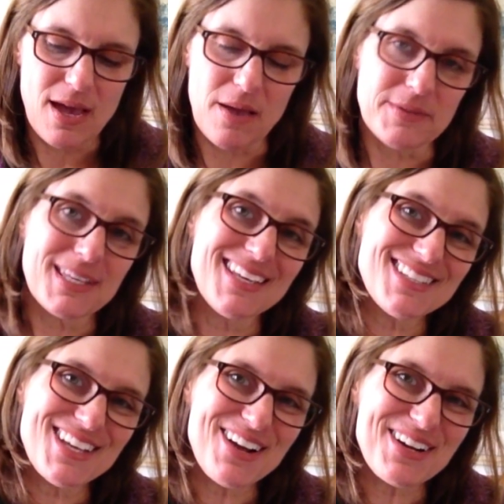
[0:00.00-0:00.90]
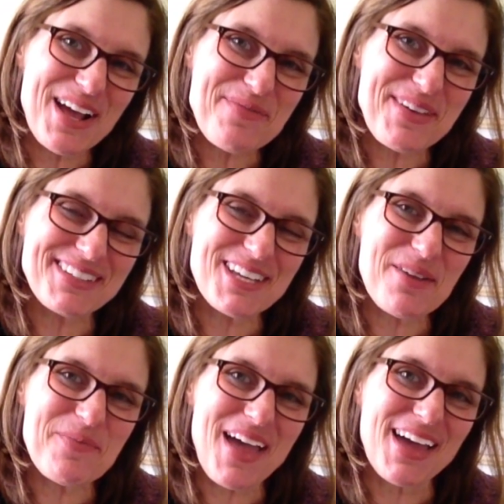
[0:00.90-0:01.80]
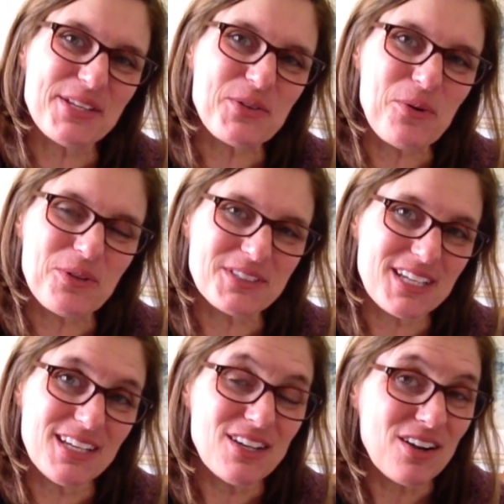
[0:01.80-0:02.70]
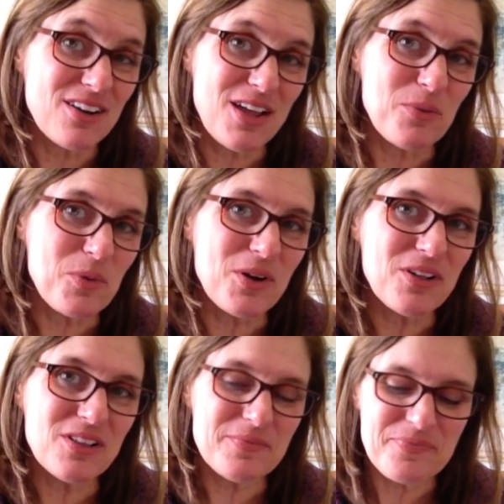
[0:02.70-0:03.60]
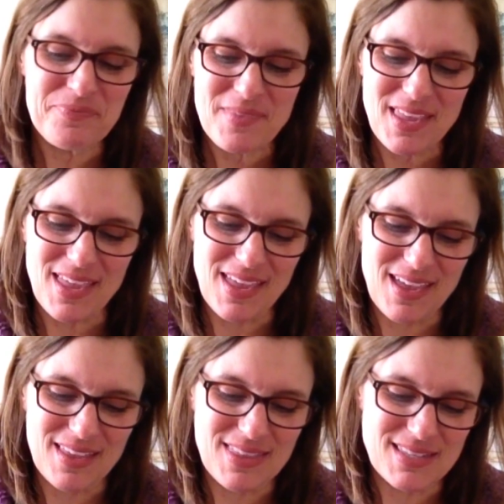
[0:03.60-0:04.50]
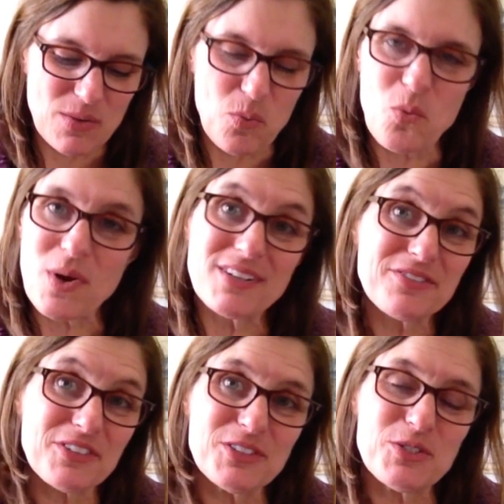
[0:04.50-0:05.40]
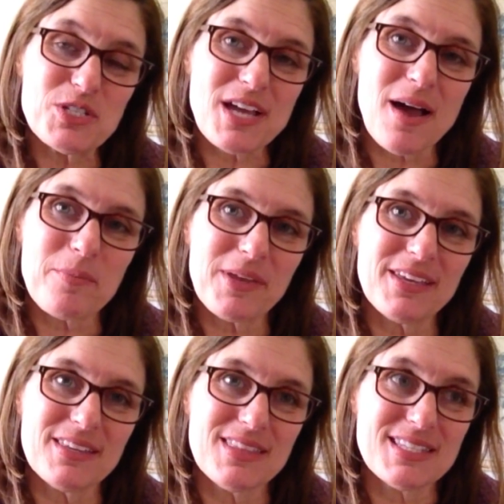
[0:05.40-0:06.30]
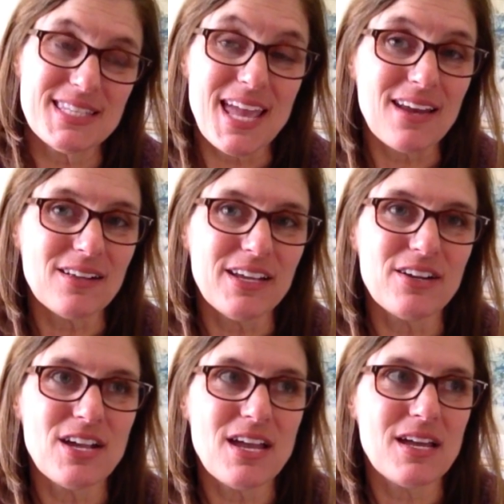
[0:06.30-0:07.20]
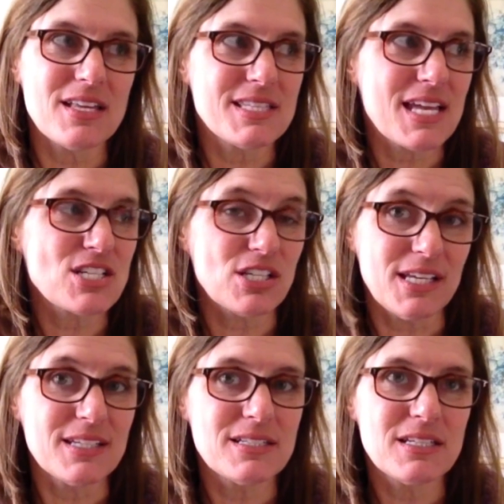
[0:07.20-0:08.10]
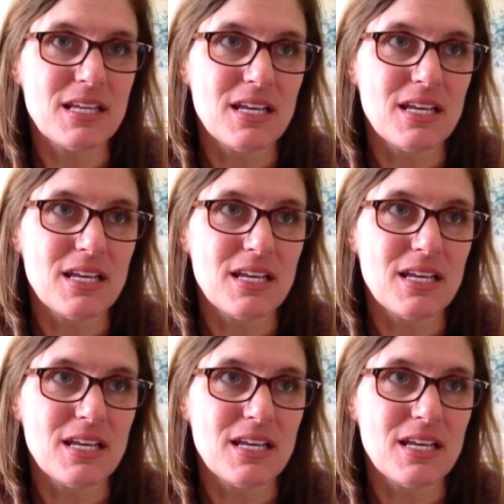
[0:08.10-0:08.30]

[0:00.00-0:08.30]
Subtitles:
skeins of yarn I picked up at Tolt Yarn and Wool, and that's a wonderful new shop in the Seattle area. It's actually in